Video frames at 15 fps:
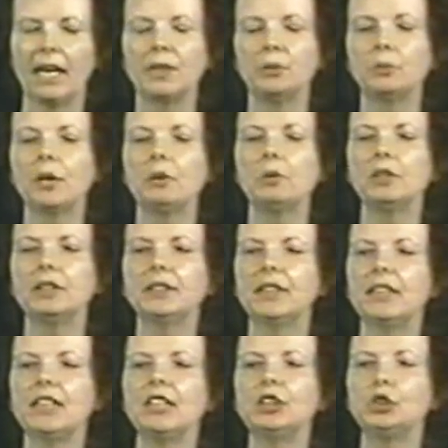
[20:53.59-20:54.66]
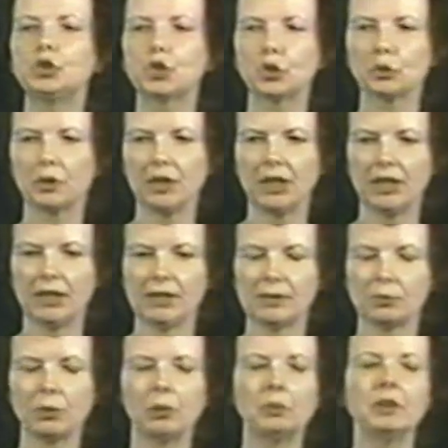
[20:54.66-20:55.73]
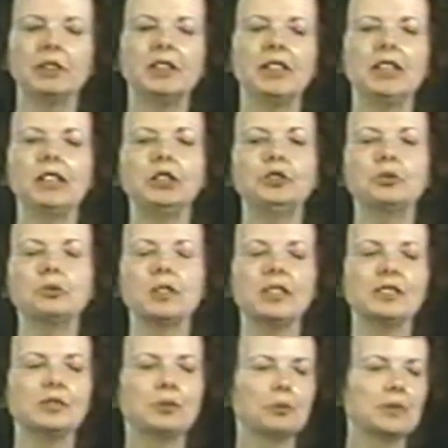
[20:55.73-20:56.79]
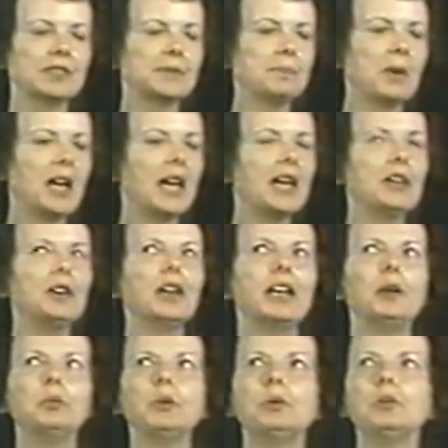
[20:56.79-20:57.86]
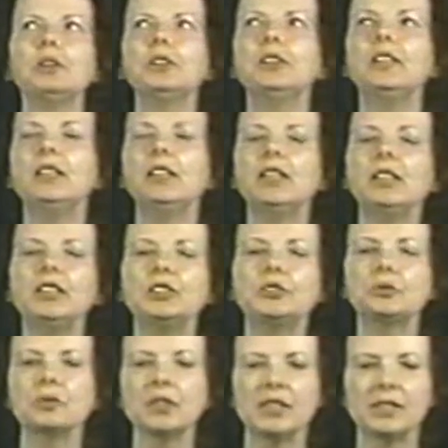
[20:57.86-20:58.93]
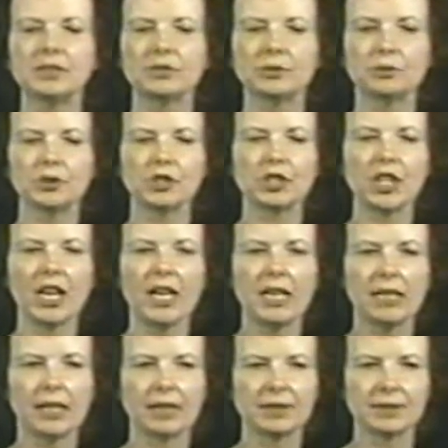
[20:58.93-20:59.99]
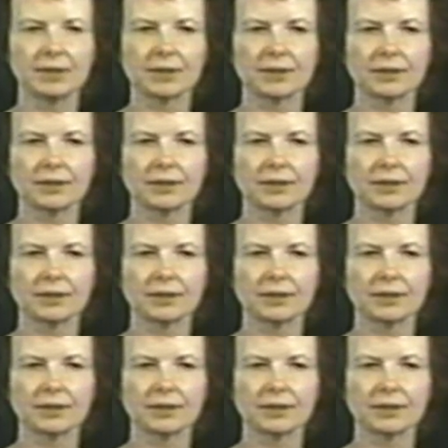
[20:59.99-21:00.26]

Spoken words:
And we will need trees. We will need trees to respire, and we will need trees to shade us.